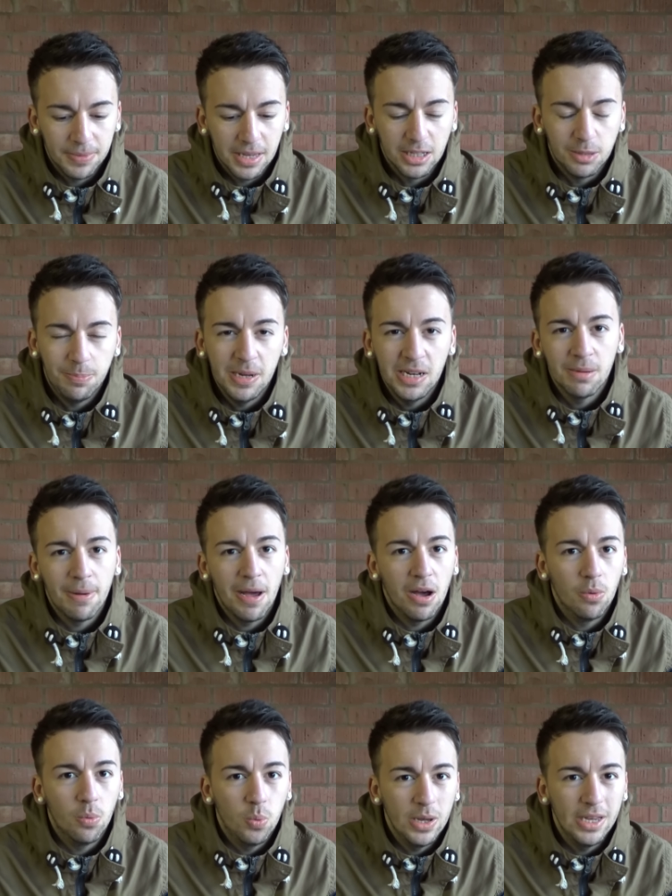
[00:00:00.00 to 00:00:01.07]
It's been about a
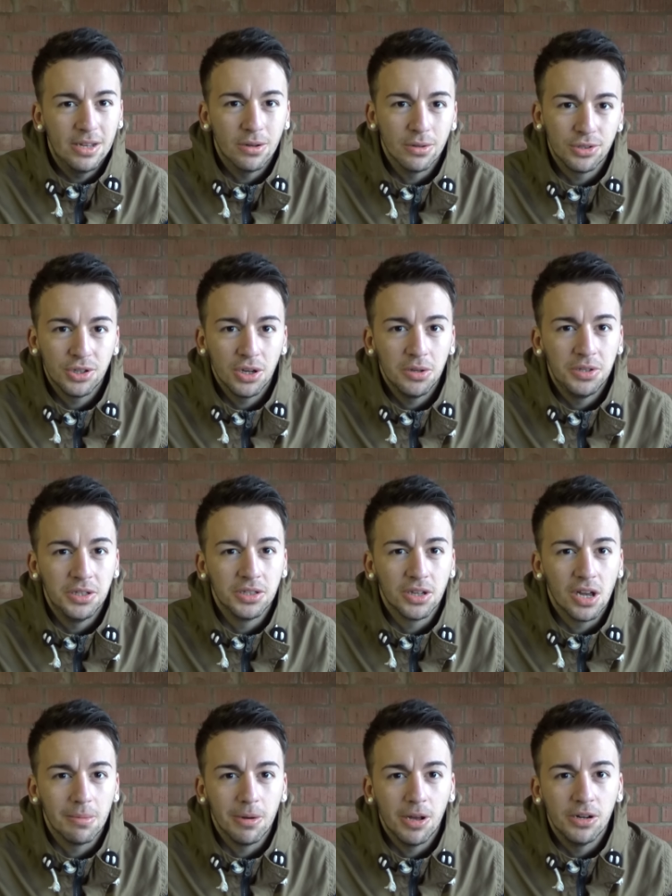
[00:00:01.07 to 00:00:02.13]
week or so since
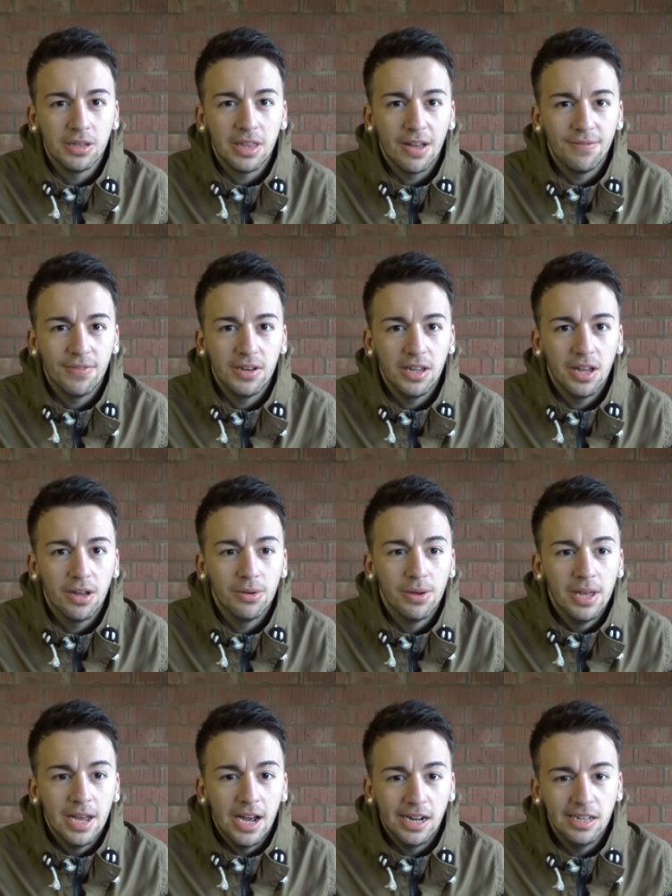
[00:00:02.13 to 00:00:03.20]
I uploaded that video,
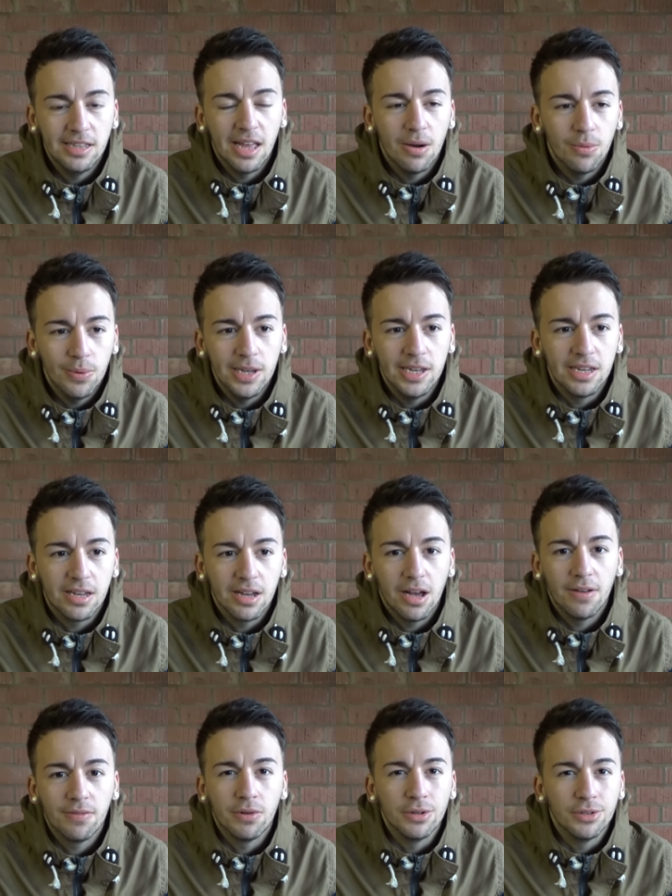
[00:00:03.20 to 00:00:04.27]
and in that week
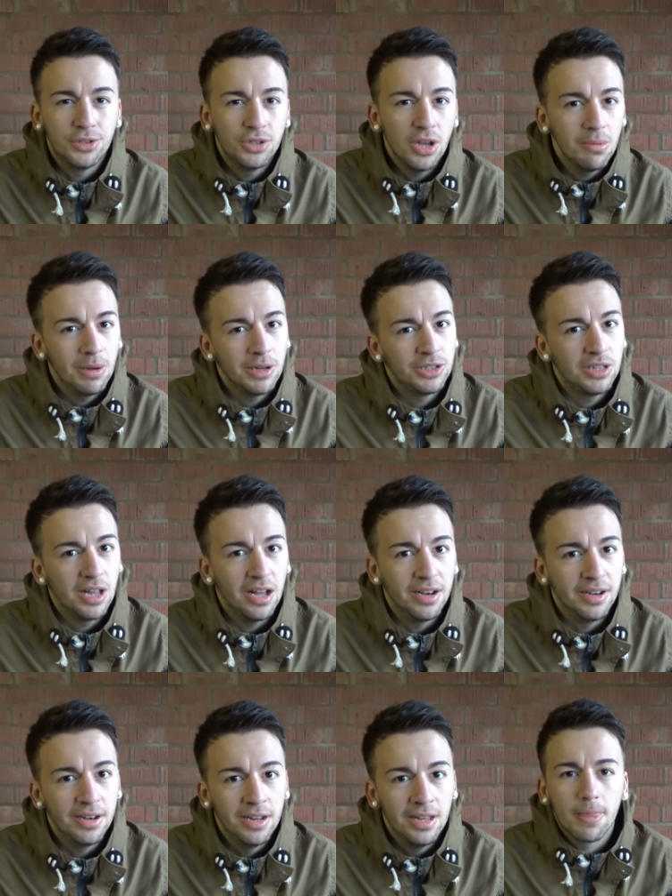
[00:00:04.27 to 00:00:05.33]
I've got so much
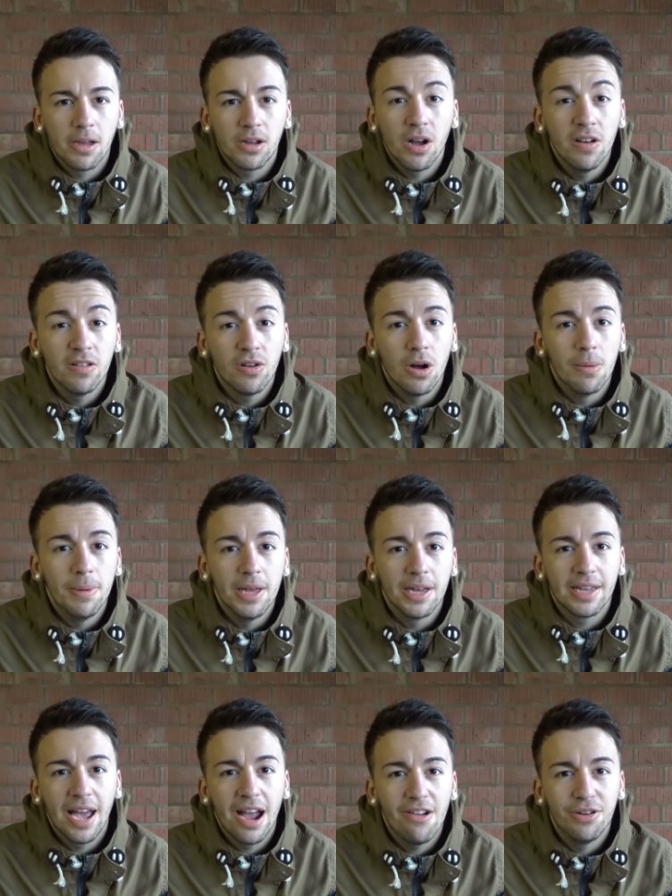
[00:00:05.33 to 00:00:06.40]
done. I kind of got a bit
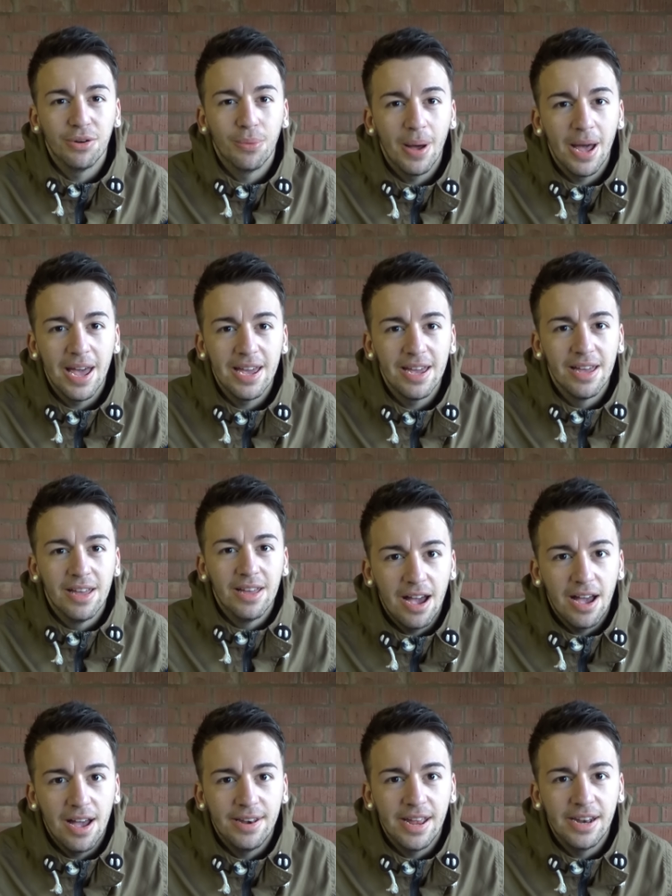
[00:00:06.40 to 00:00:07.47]
carried away
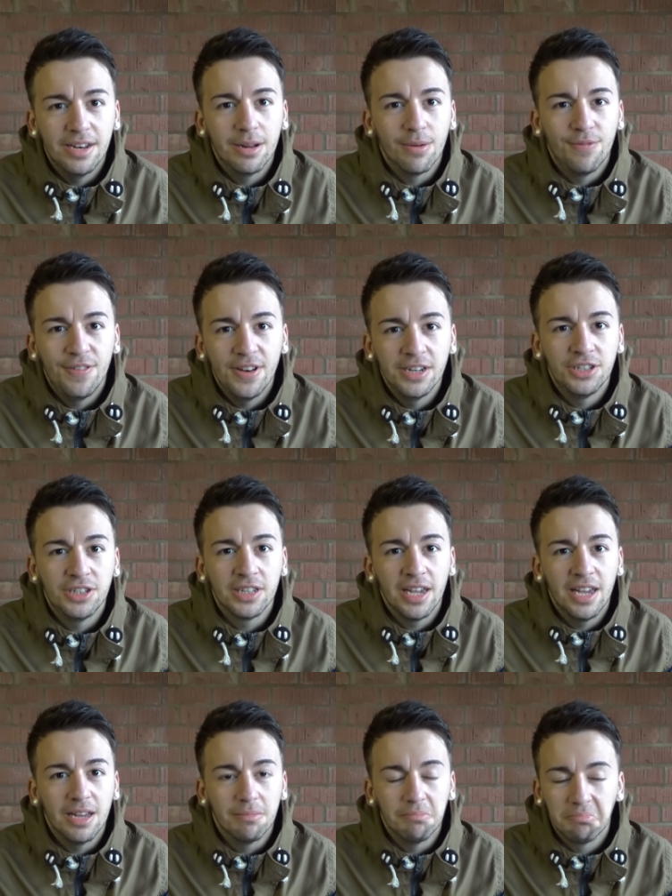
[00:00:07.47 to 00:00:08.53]
and ended up finishing
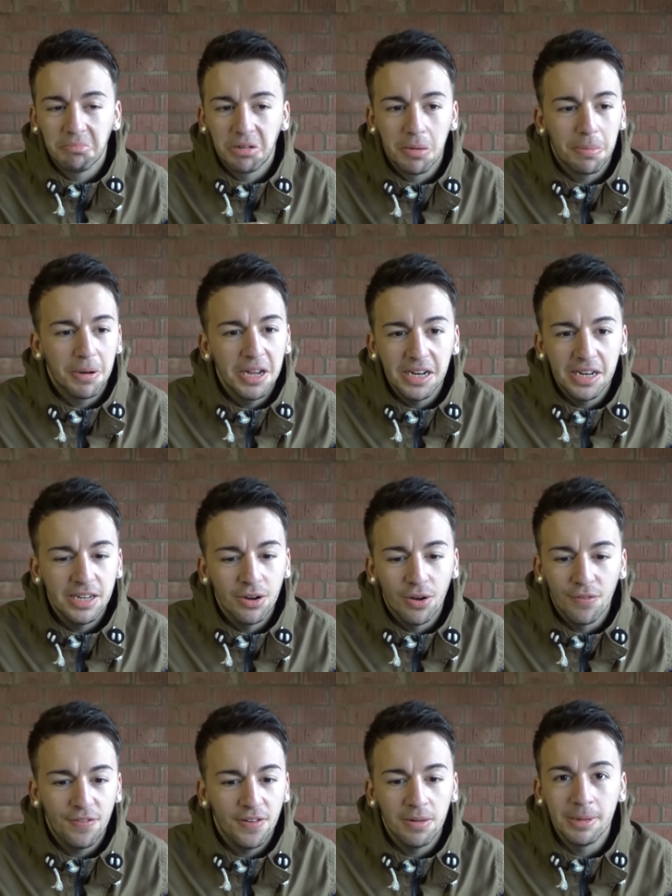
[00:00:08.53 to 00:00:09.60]
it, completely
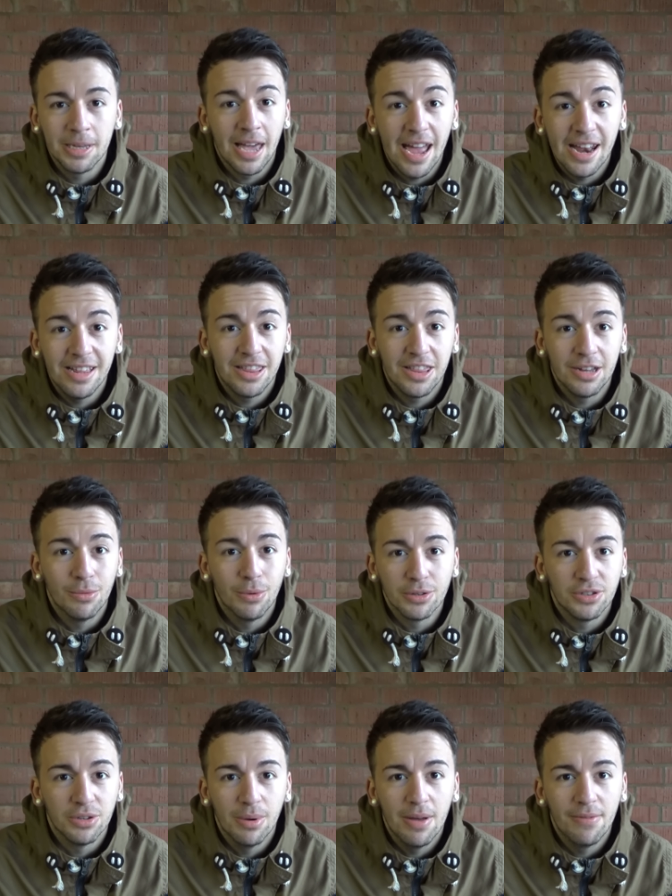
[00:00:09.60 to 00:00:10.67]
not filming anything
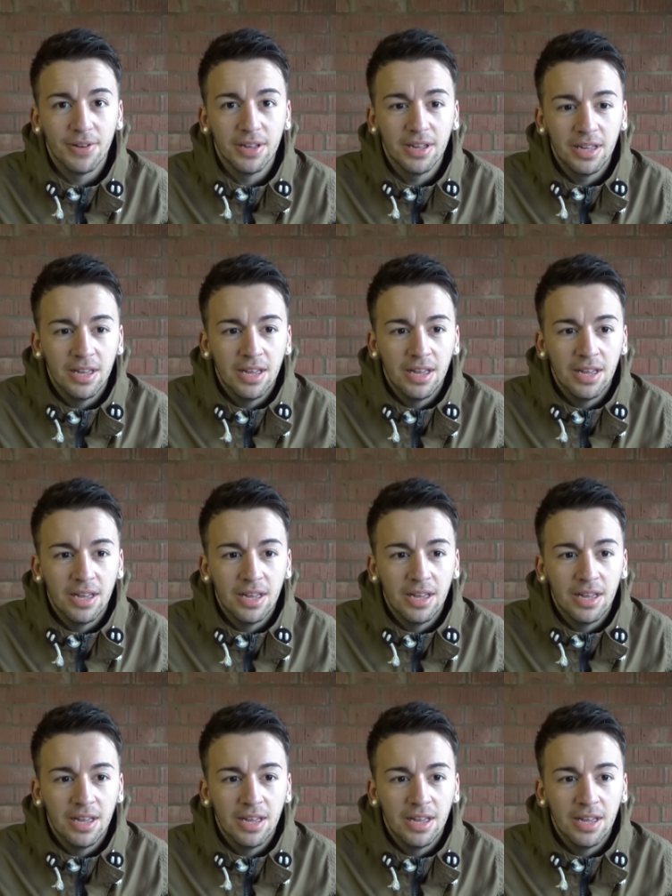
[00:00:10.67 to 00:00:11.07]
whatsoever.